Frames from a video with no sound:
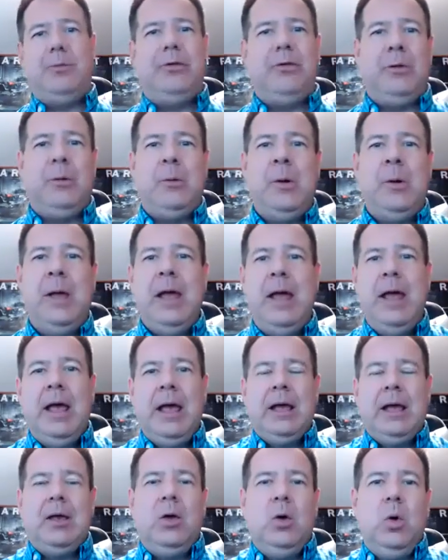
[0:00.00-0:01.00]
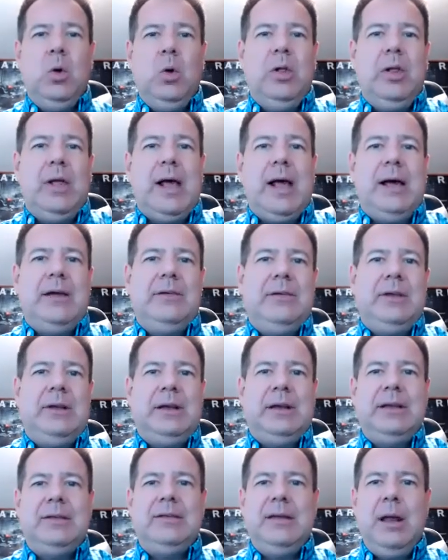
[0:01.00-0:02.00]
to Google as an
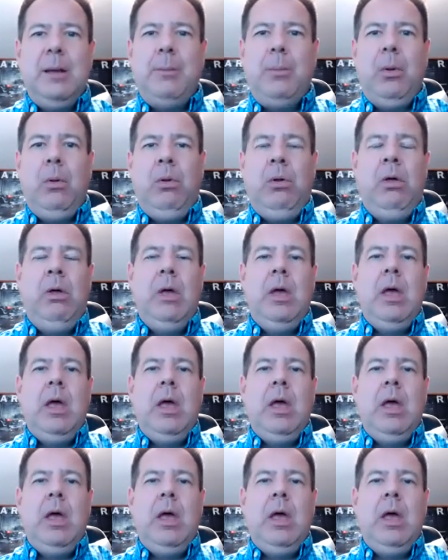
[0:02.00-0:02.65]
example.